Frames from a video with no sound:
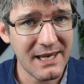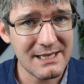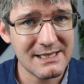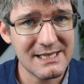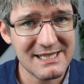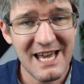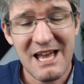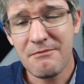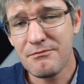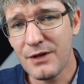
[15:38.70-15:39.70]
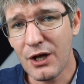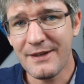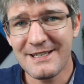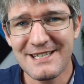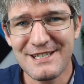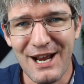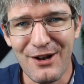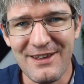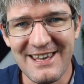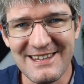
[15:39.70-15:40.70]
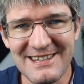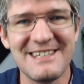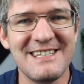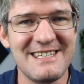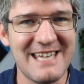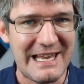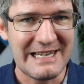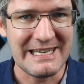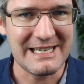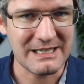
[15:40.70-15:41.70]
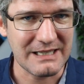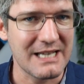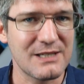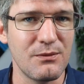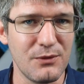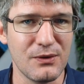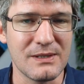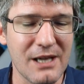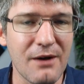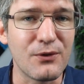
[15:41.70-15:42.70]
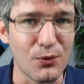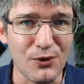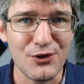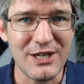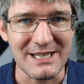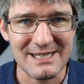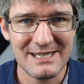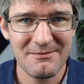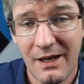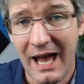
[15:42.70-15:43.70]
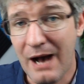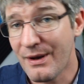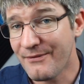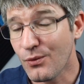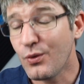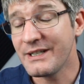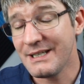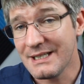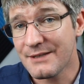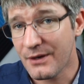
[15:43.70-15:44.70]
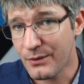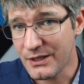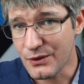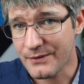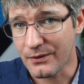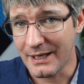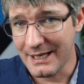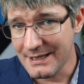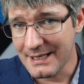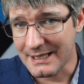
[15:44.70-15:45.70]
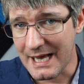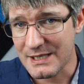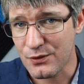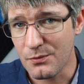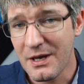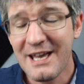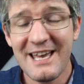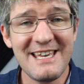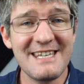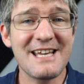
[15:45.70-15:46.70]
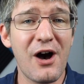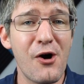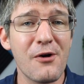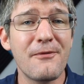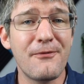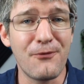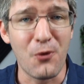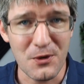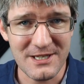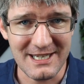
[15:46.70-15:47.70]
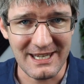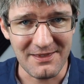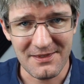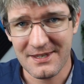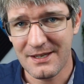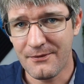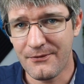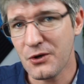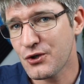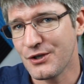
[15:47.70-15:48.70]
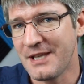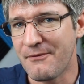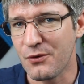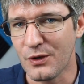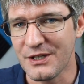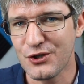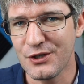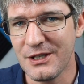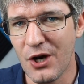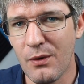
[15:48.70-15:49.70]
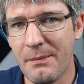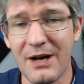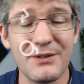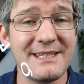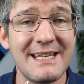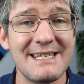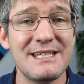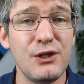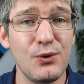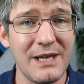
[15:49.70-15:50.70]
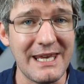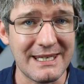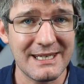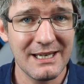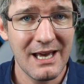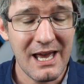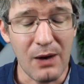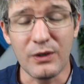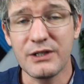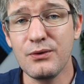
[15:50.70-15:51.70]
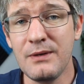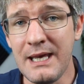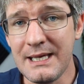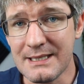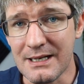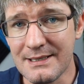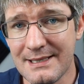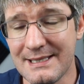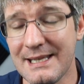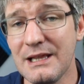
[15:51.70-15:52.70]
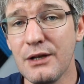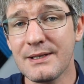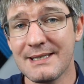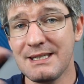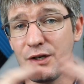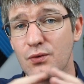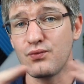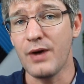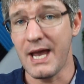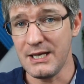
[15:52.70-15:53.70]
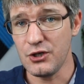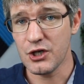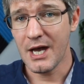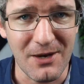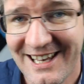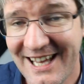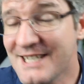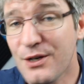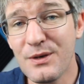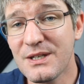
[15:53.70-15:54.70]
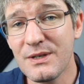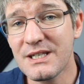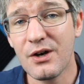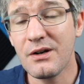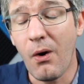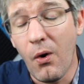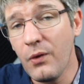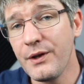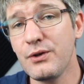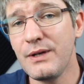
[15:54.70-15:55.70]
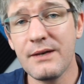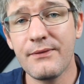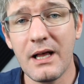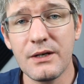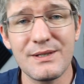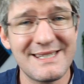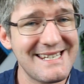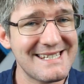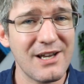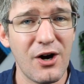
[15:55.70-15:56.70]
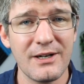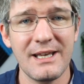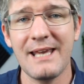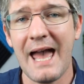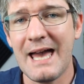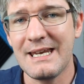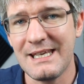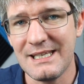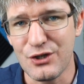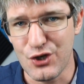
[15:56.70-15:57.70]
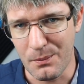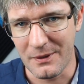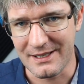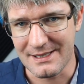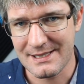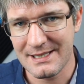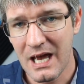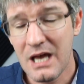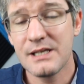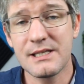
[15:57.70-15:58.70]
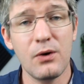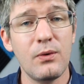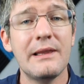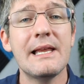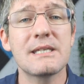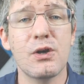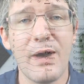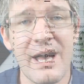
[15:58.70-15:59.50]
cases, not necessarily in the daily classroom use of Google Sheets. However, what is very useful in the classroom is our 14th function everyone should know about, and that is unique. And what unique does is it looks at your range and it's going to return all the unique values, discarding any duplicates. So let's go